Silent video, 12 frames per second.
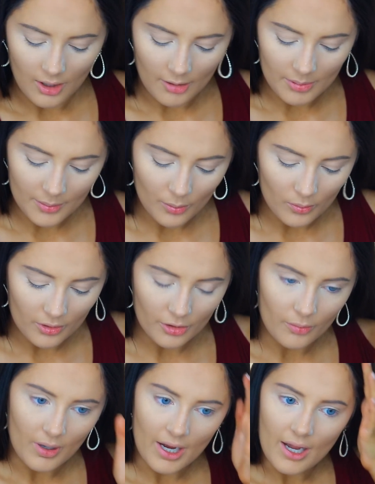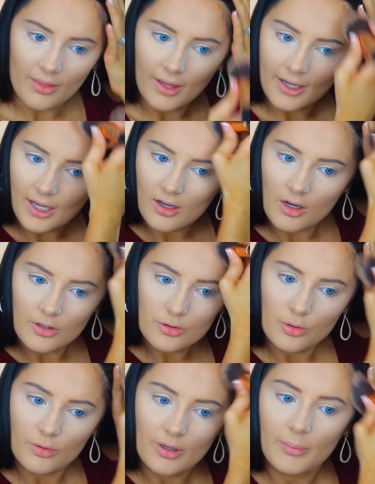A lot of people wonder why I
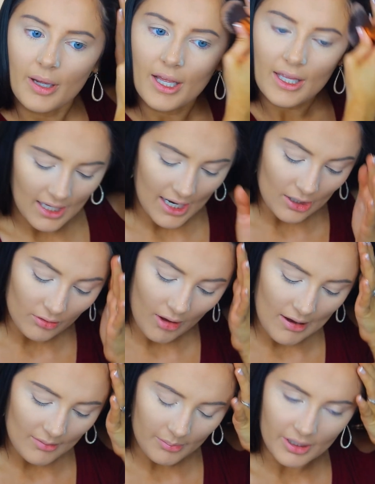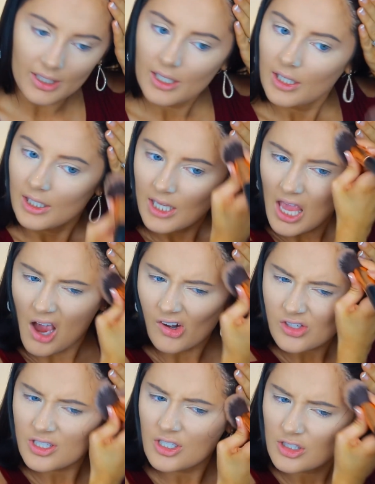contour around my hairline, but it
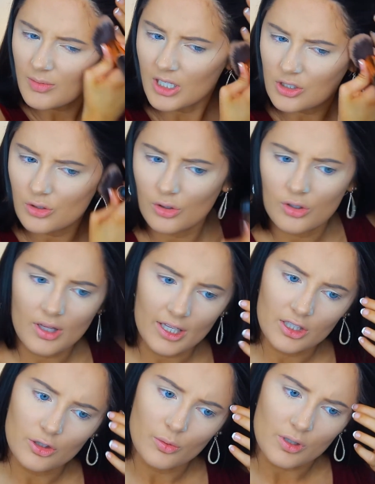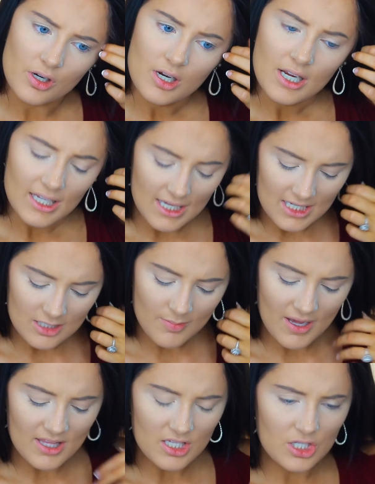honestly just makes you look like you were kissed
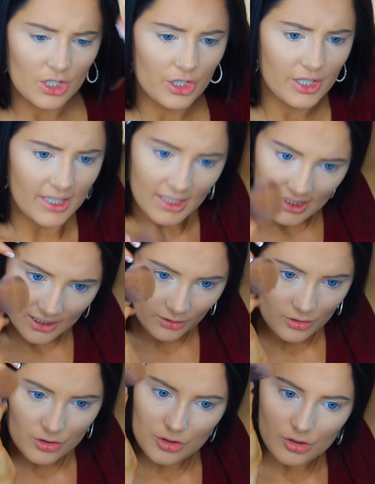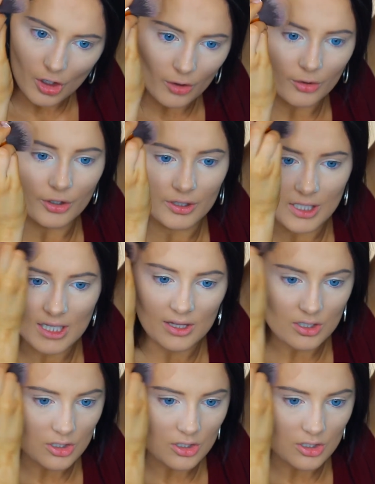by the sun, and it looks so good in the